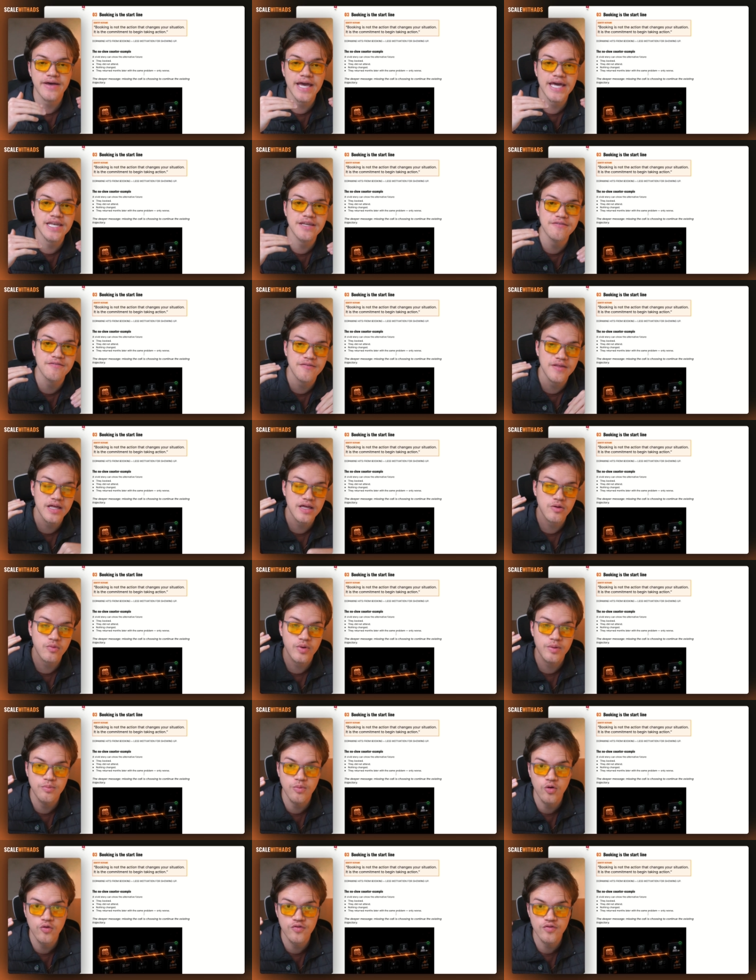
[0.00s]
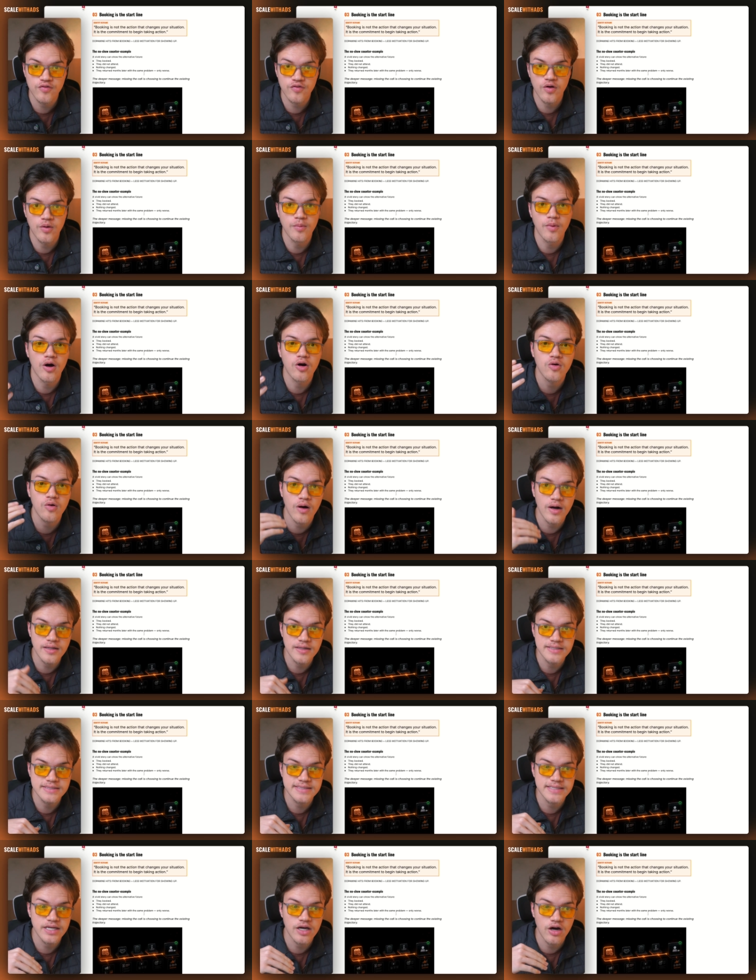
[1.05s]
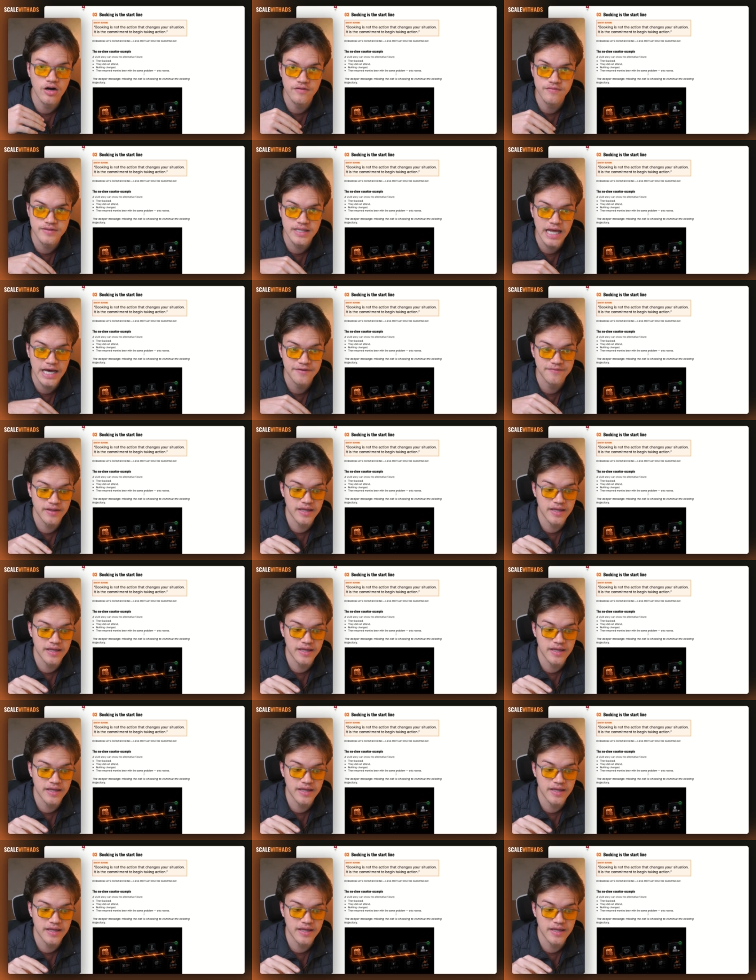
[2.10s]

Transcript: anything removed from our quality of life.